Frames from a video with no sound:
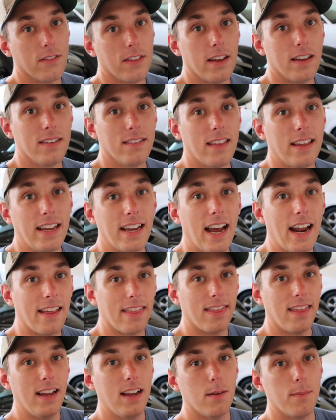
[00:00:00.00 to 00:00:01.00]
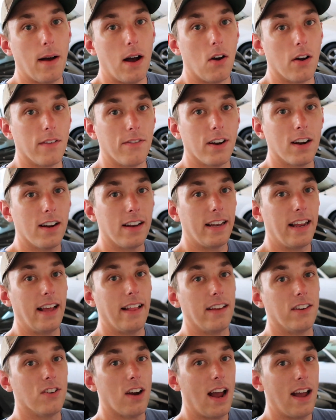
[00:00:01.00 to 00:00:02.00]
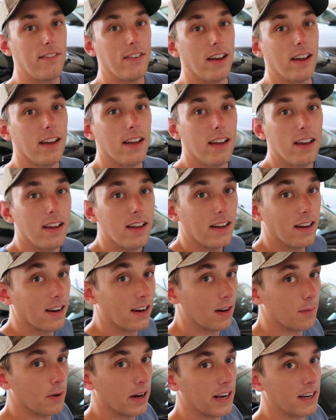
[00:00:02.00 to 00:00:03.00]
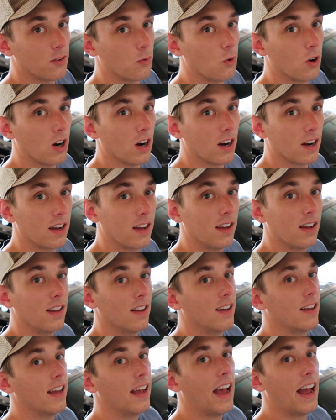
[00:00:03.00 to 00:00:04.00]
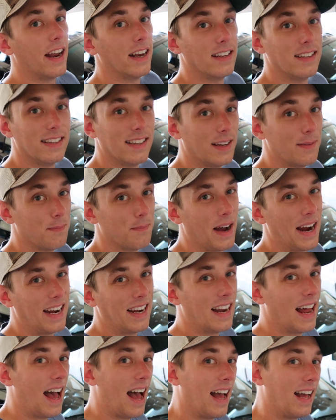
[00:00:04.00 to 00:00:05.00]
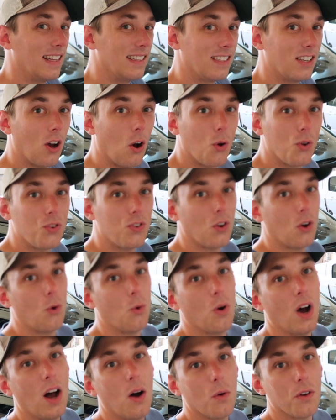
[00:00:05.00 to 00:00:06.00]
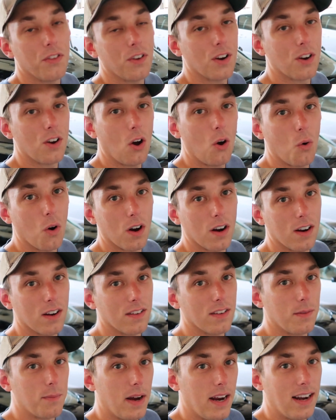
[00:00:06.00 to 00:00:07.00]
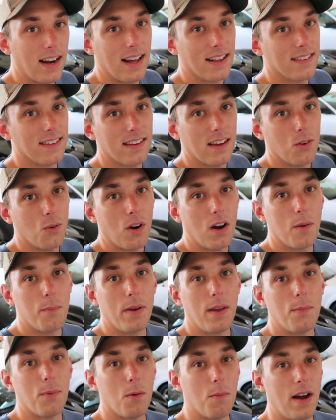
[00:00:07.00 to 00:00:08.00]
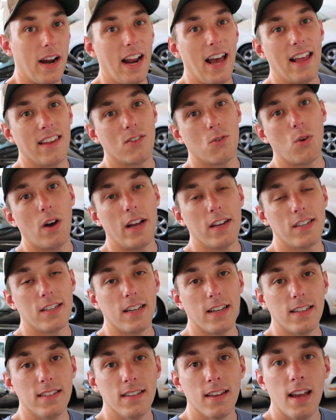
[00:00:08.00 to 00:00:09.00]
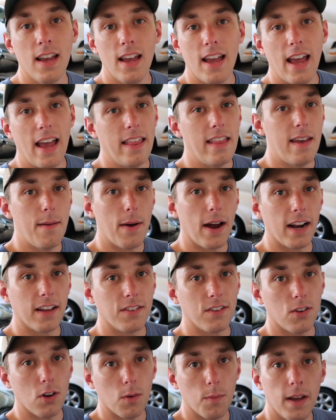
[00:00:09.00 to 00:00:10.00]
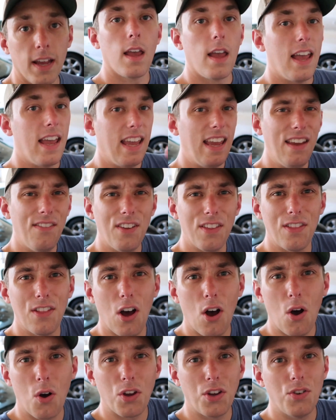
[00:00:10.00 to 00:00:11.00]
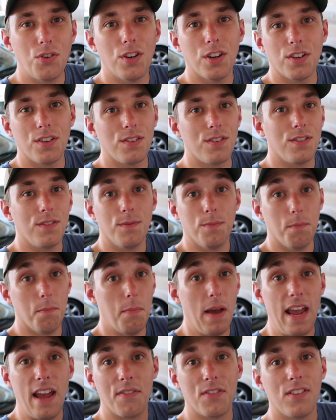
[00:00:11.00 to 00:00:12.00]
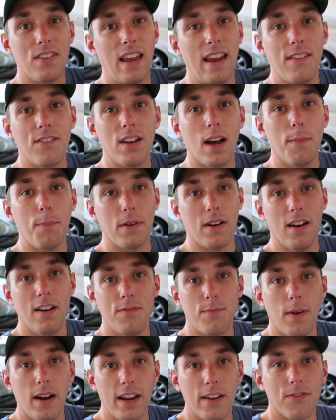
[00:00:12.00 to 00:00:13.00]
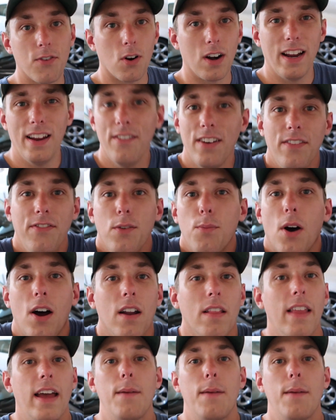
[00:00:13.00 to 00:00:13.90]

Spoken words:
of this that you gotta think about. If you're gonna daily drive it, you're gonna bring it to work, and it might not go so well with your coworkers. It might not sit well. People might ask questions, and they might assume. Even though you just may have saved up enough money for it, even if you bought a